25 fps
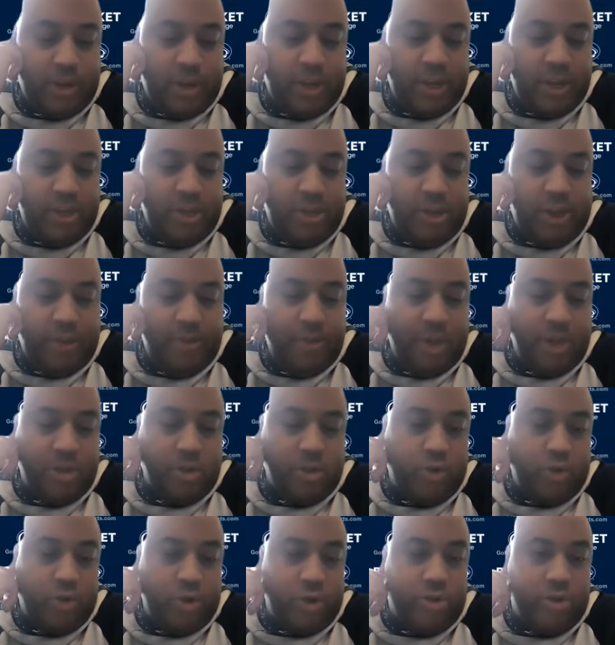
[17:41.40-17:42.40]
Jamie
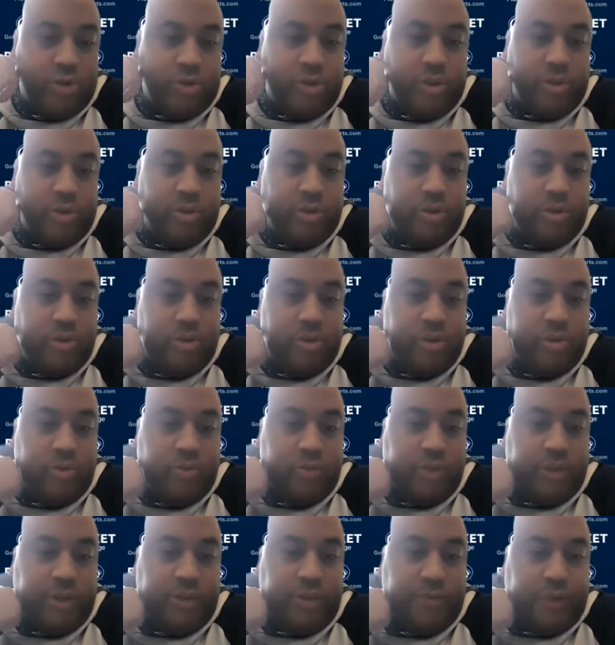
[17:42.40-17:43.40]
and Christian
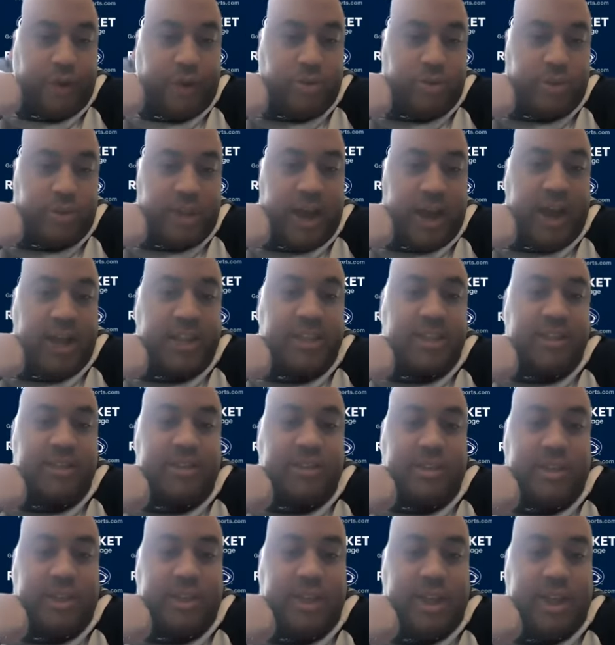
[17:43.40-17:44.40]
when he first got to
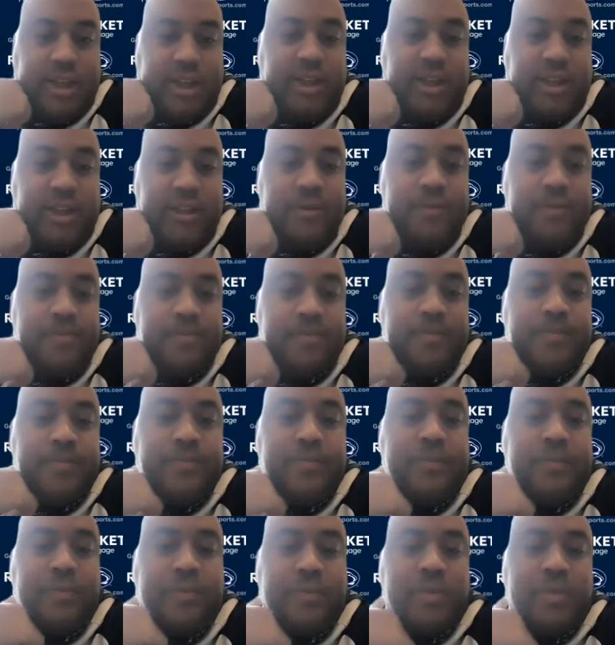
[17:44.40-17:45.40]
Siena,
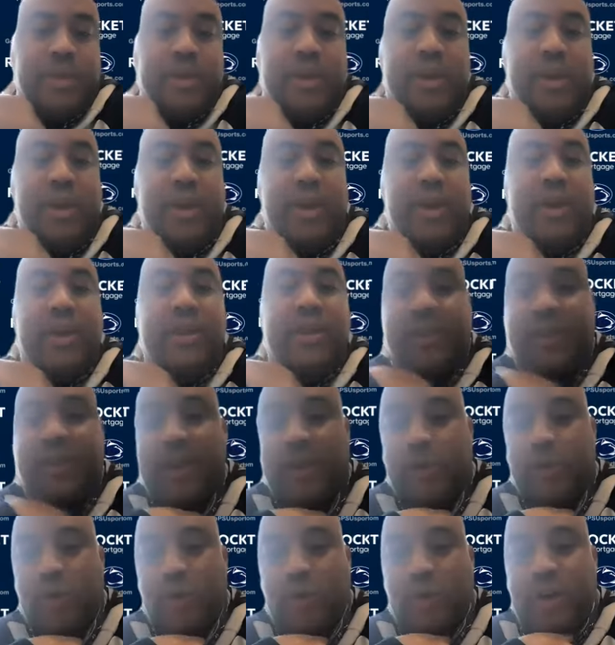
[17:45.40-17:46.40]
and they
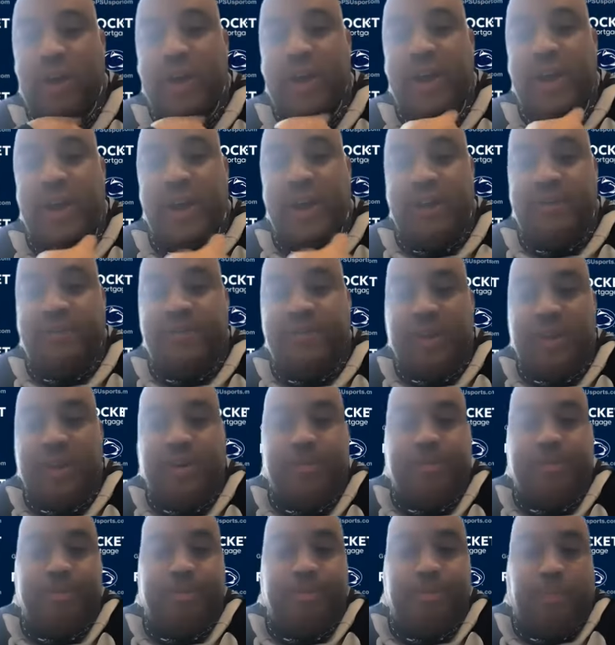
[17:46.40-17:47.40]
were a
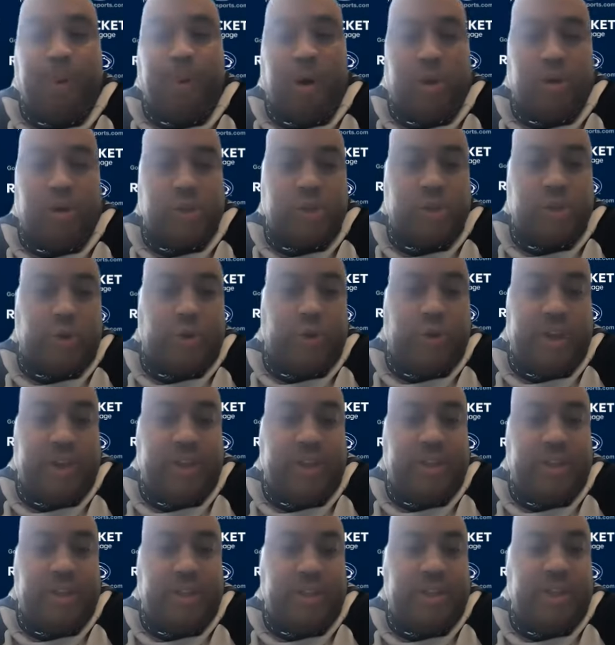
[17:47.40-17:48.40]
heavy ball
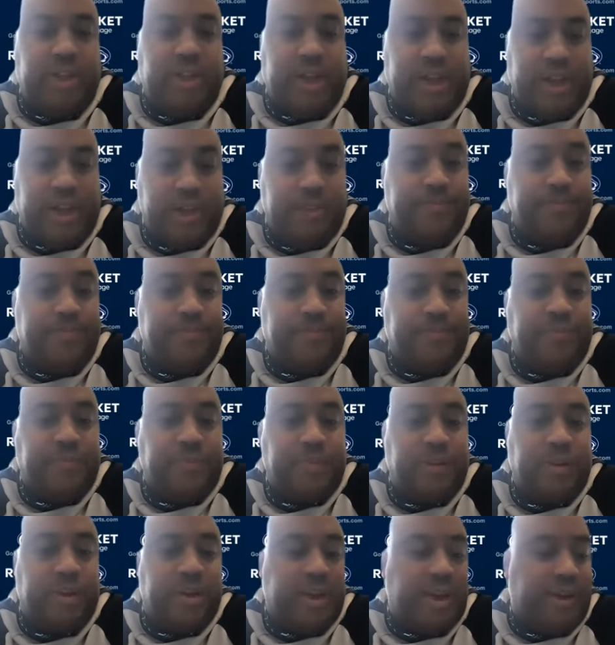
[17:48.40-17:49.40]
screen team.
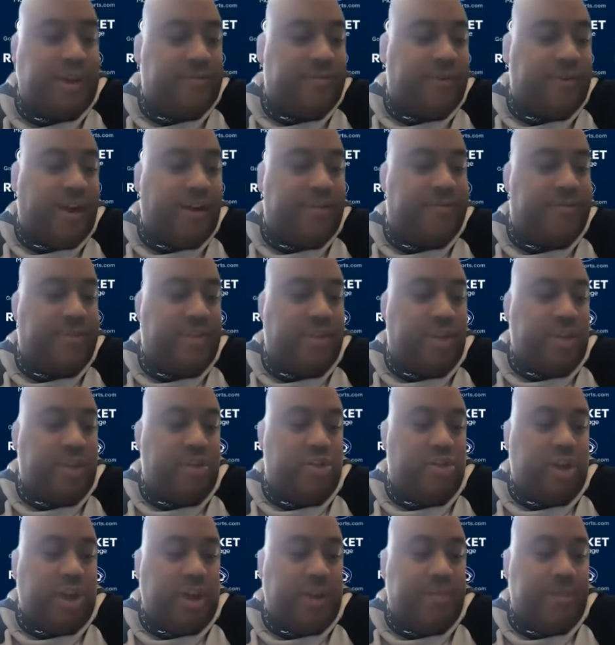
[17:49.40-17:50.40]
Like I've seen
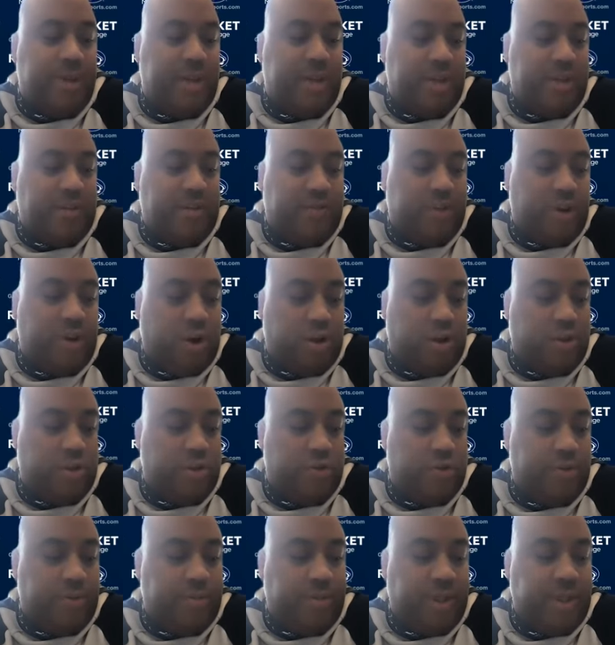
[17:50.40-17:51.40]
Jamie and I've talked
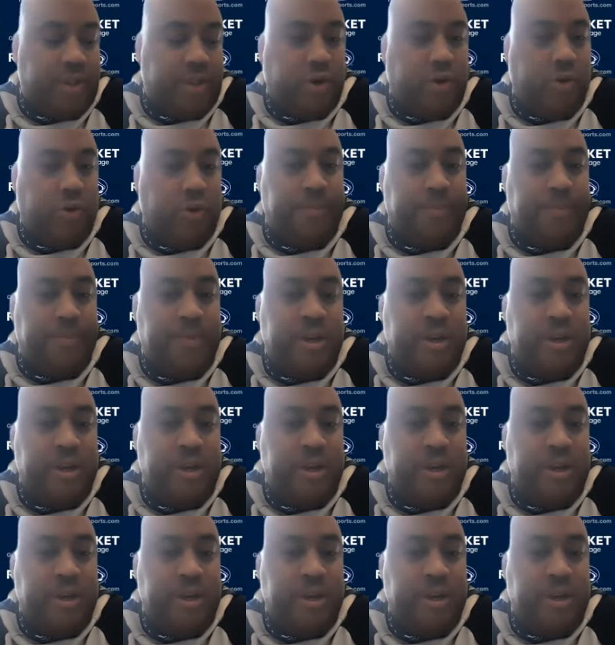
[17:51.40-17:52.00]
to him. I know him.